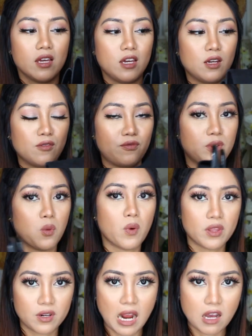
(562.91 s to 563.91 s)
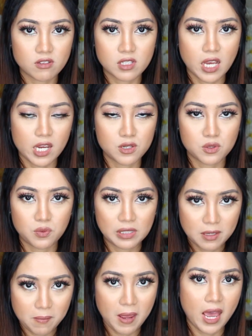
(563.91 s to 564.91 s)
if the weather outside is
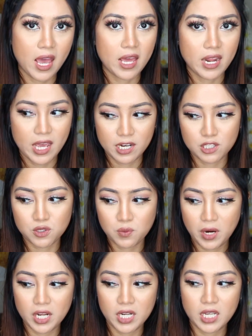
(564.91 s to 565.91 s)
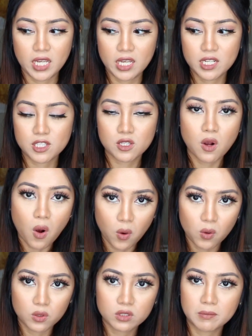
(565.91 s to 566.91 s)
really bad and it's raining and it's
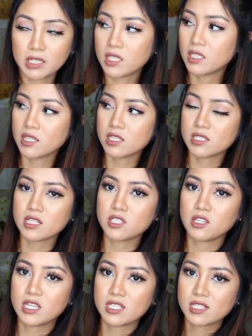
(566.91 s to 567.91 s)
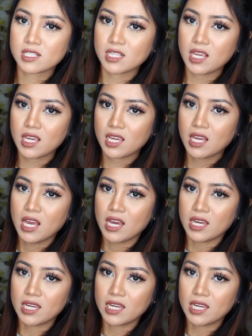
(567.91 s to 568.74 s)
cold, because as you can see,